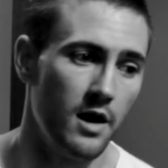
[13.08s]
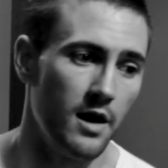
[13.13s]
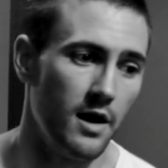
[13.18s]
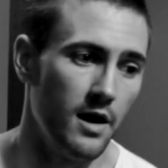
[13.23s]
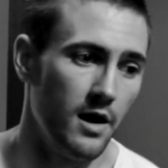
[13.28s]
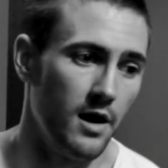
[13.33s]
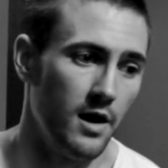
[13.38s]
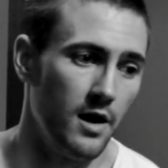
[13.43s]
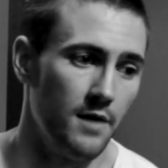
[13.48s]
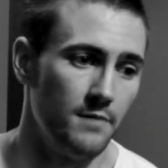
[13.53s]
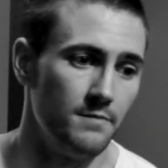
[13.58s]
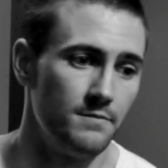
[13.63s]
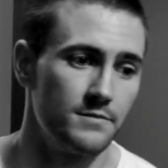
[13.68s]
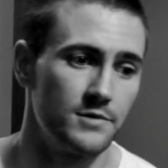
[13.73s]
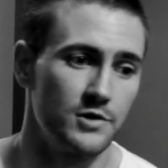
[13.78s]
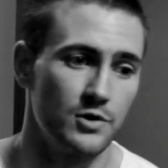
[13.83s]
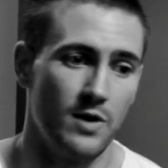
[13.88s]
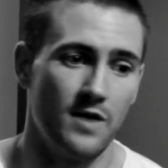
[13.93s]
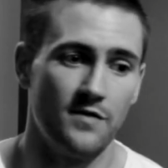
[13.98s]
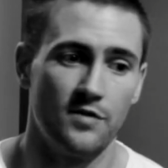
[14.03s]
um,
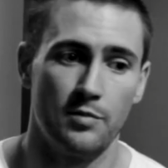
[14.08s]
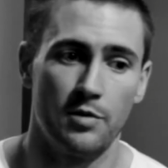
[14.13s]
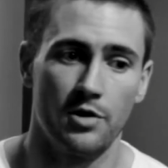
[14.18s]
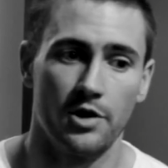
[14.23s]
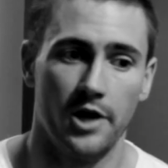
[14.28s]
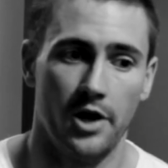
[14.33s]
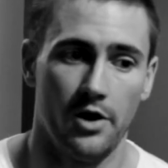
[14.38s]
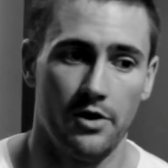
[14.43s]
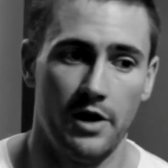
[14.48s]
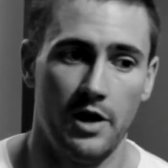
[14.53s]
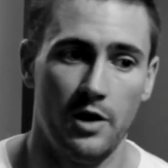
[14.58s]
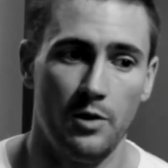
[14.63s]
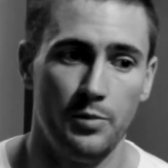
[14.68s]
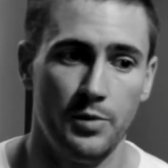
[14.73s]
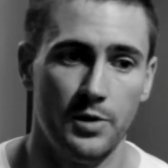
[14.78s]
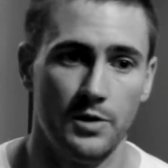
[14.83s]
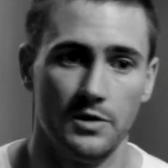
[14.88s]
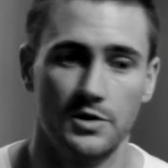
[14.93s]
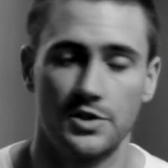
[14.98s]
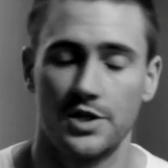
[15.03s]
to everybody on
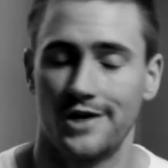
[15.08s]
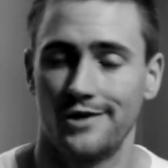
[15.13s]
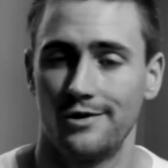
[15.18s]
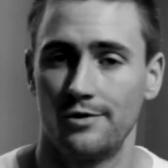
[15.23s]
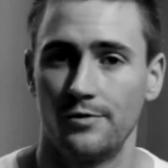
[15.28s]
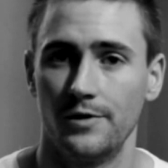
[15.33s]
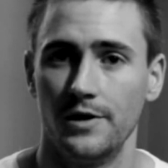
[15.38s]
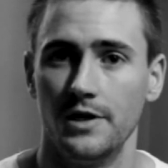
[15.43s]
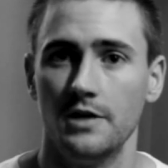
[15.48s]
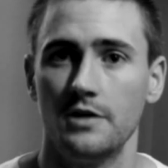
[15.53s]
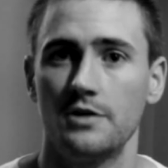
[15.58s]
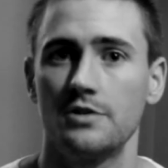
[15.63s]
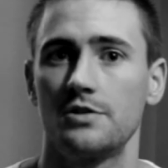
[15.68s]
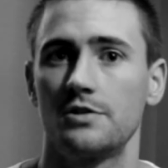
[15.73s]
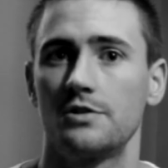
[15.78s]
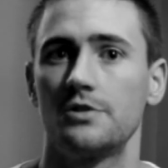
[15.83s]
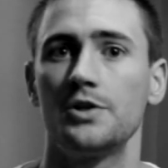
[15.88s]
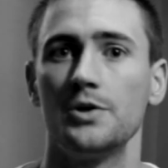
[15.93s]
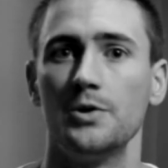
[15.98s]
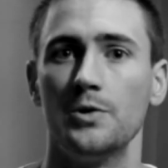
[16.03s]
helping the channel
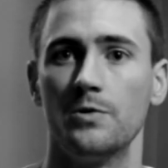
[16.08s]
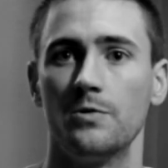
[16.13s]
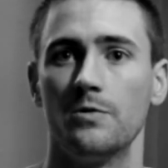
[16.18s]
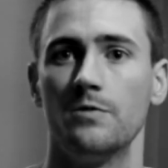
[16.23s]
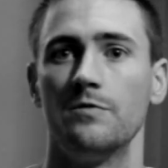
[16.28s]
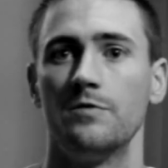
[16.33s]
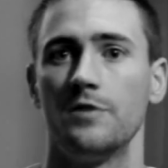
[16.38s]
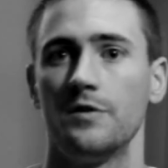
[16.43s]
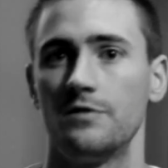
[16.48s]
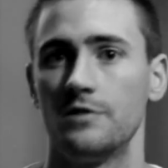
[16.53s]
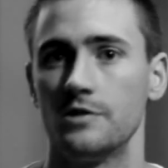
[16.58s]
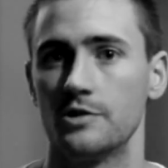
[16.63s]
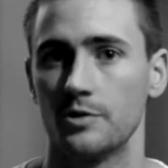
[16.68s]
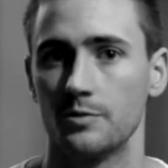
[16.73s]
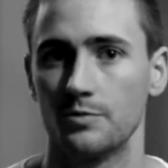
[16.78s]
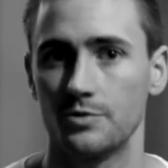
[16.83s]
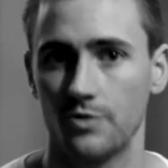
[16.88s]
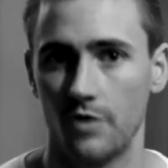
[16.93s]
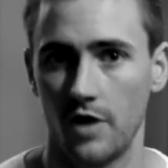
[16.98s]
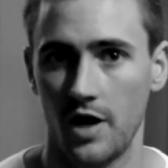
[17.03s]
reach 250
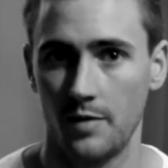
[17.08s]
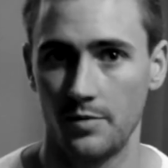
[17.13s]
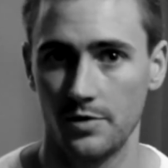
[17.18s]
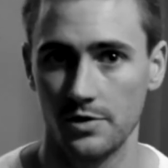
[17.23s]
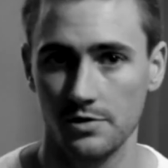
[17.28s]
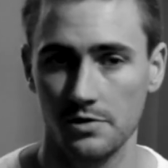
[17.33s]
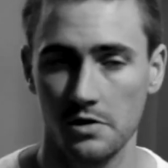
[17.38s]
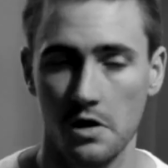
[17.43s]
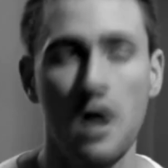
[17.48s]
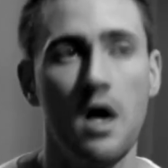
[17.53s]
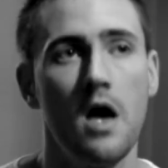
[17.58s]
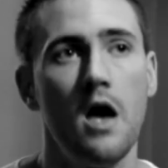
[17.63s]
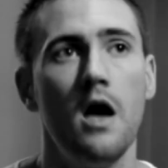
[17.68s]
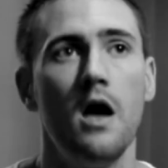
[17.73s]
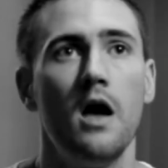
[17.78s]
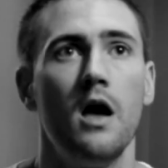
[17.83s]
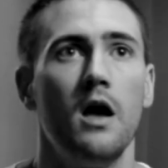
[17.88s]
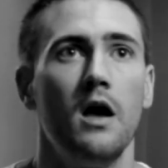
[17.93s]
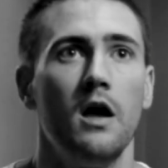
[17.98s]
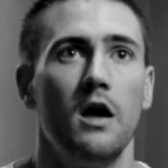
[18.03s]
subscribers.
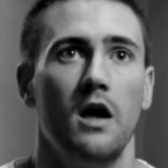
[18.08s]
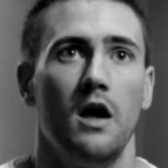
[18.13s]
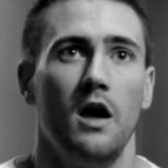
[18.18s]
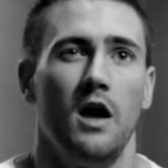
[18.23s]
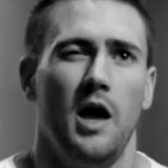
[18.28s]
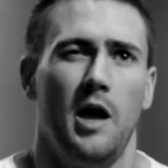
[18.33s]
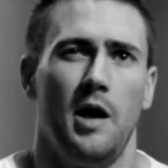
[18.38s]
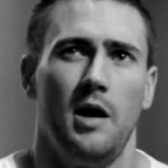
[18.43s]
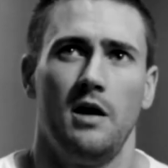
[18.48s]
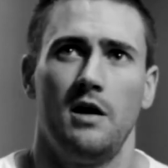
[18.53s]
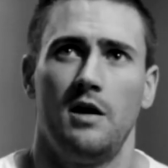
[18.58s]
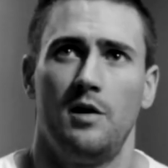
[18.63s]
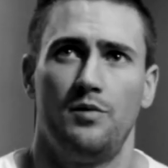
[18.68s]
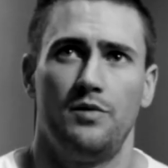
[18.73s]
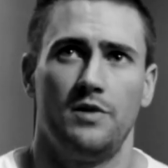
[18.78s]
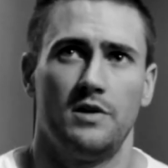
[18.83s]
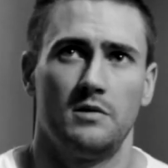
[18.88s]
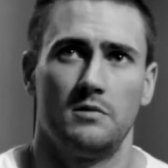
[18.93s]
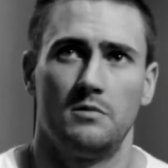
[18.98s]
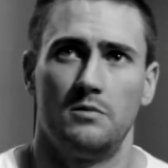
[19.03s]
Uh, I
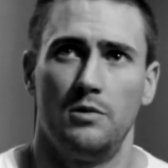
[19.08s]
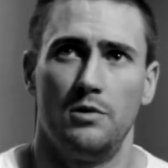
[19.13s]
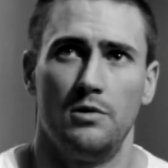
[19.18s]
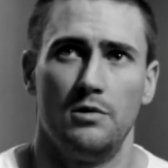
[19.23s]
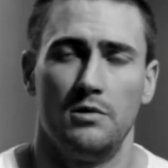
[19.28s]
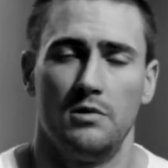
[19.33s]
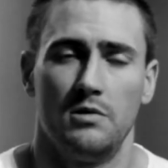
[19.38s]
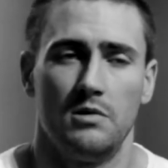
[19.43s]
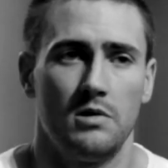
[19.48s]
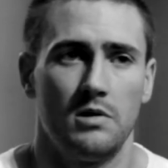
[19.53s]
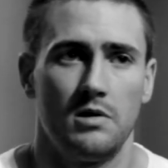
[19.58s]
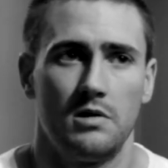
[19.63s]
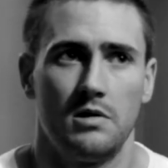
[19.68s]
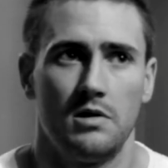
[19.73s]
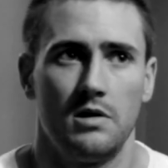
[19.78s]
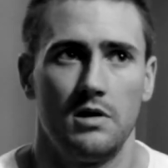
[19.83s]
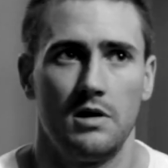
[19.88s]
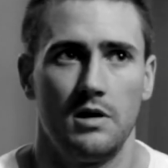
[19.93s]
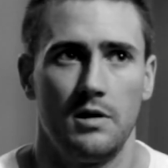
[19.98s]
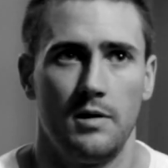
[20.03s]
think we're,
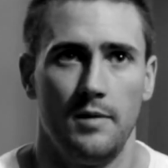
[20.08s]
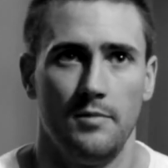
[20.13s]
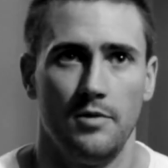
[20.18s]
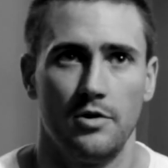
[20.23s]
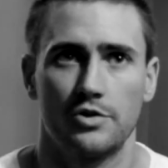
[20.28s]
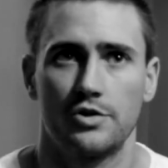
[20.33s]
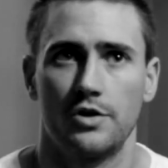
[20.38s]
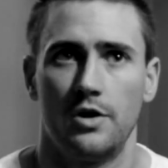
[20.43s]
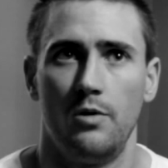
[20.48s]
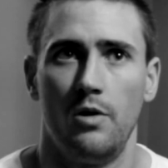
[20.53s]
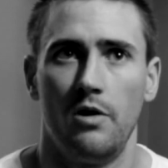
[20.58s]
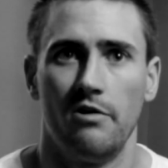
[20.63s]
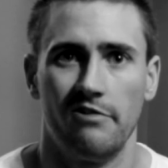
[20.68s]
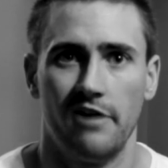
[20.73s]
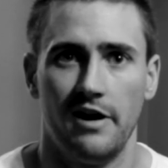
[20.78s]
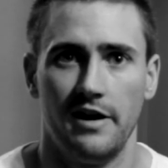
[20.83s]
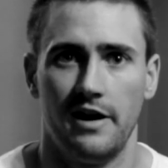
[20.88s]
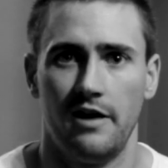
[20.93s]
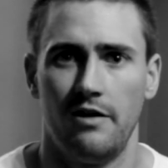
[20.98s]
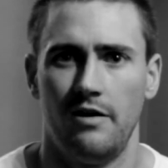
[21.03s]
I'm not sure what we're
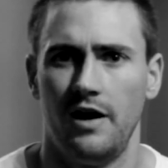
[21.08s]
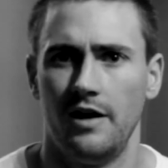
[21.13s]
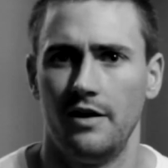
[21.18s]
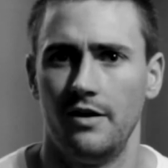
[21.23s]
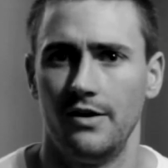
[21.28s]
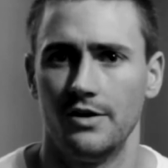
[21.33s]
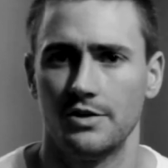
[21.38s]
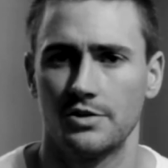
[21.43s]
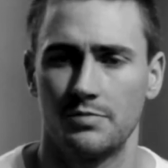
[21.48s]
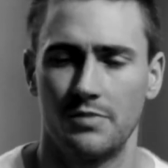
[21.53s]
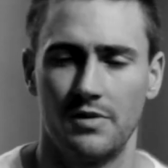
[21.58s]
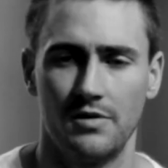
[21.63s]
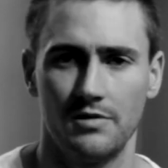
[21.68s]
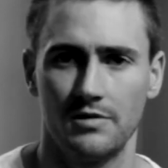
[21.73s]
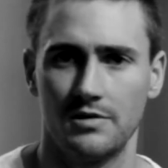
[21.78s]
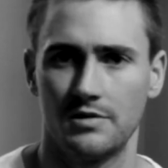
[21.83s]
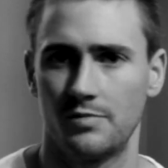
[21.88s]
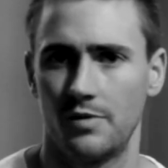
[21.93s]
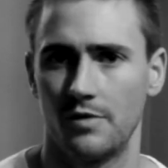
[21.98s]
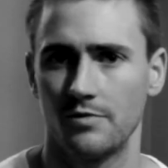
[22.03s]
at now. I know it's
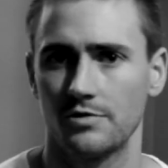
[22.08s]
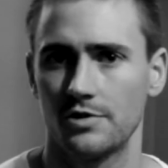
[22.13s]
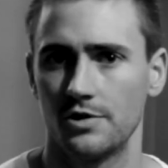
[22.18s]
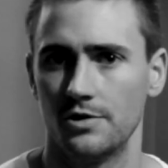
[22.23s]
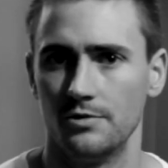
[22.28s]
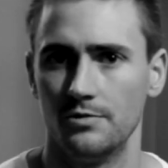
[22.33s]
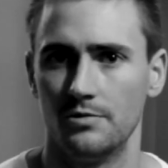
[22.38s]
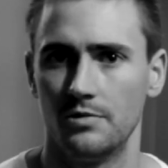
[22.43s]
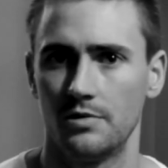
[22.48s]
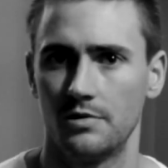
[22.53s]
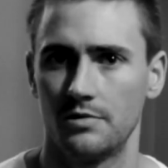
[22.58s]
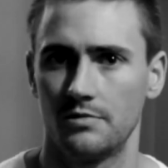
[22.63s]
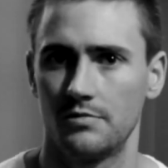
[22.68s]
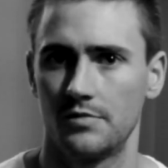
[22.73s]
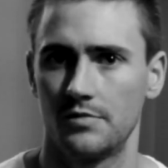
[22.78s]
about it's about two,